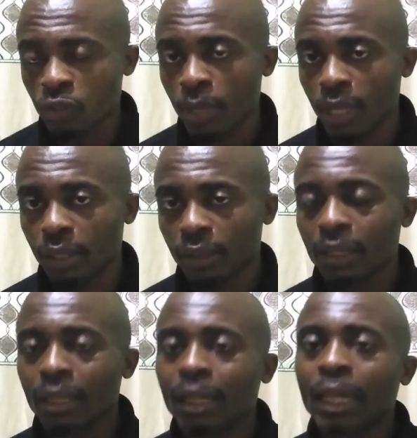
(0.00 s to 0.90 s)
men,
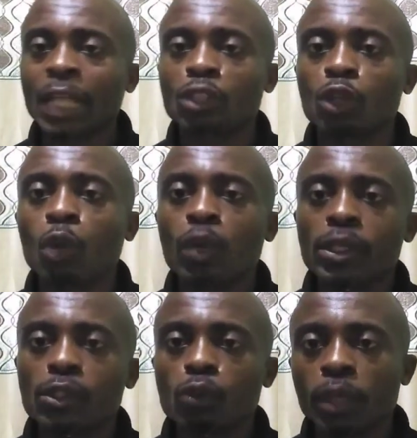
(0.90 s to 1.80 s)
natural
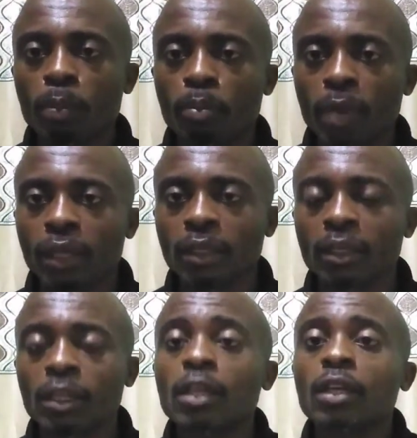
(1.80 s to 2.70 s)
ways to keep men,
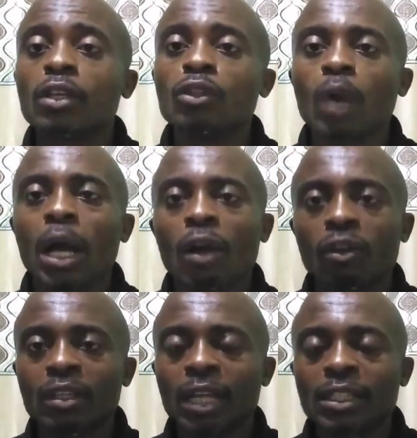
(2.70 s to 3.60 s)
you are on
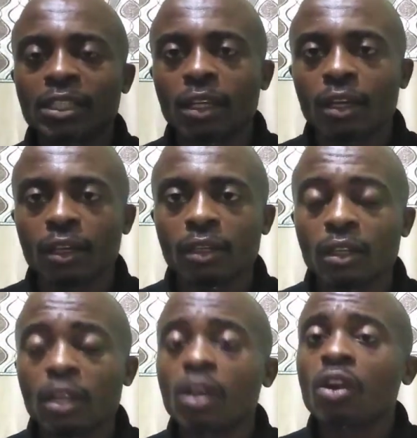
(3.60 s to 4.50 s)
the right channel.
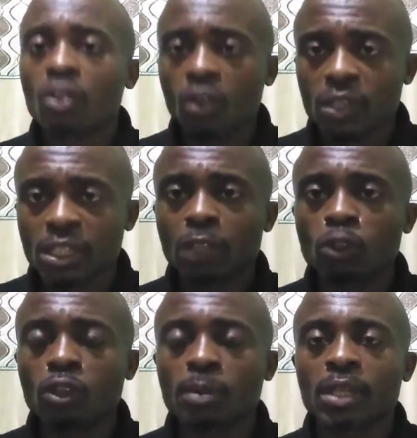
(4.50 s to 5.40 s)
Consider to
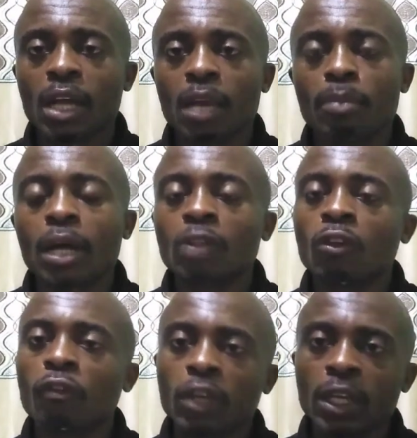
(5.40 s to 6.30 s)
subscribe and don't
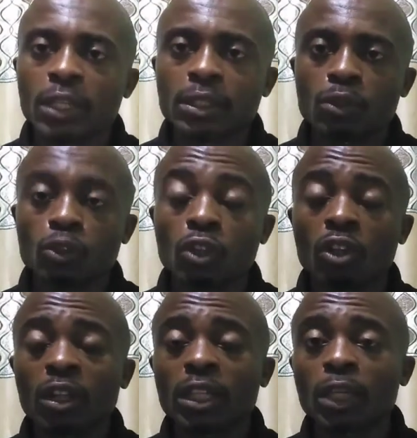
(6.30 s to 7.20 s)
forget to turn
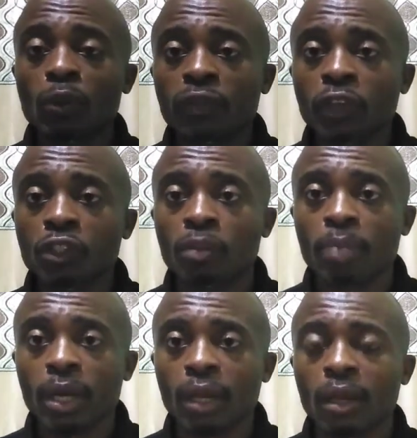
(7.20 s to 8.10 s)
on the notification
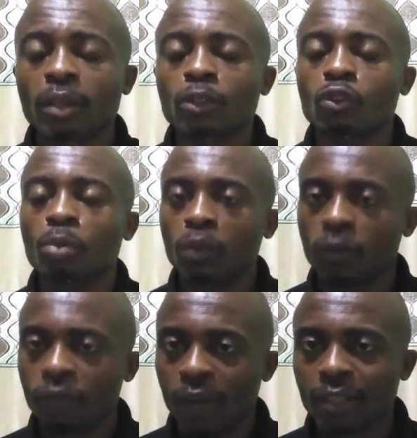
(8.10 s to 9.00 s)
bell to be
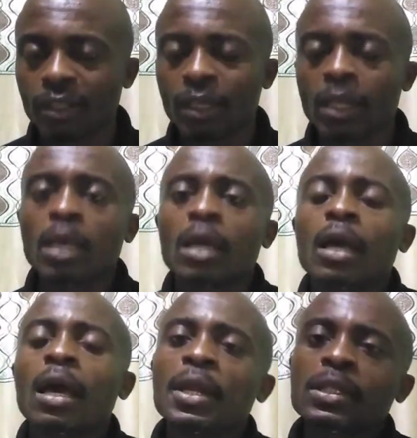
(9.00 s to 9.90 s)
notified
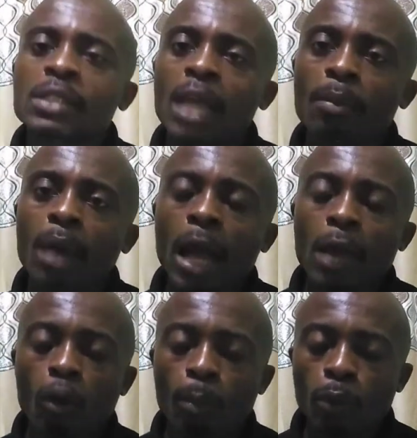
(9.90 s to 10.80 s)
anytime I
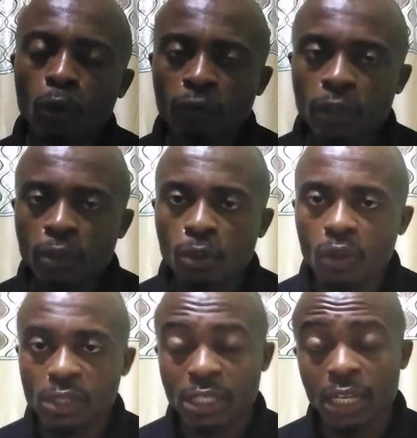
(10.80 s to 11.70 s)
upload video
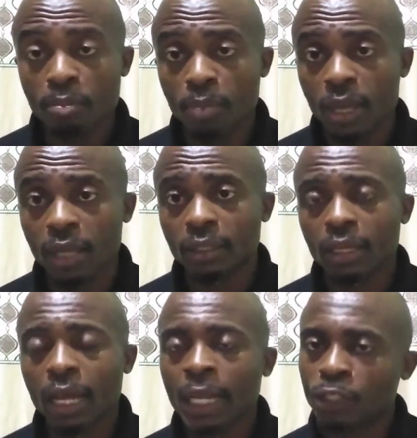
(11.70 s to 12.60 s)
concerning men
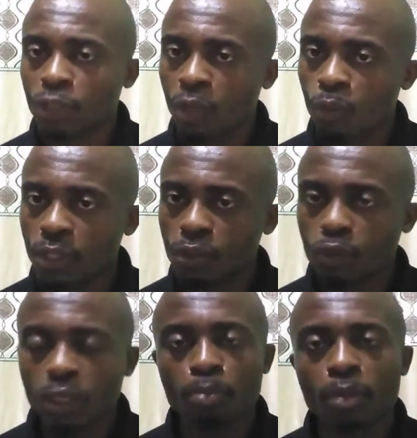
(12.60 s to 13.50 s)
and natural ways to
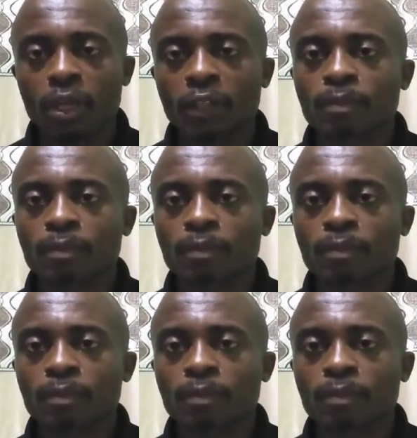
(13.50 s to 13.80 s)
keep men.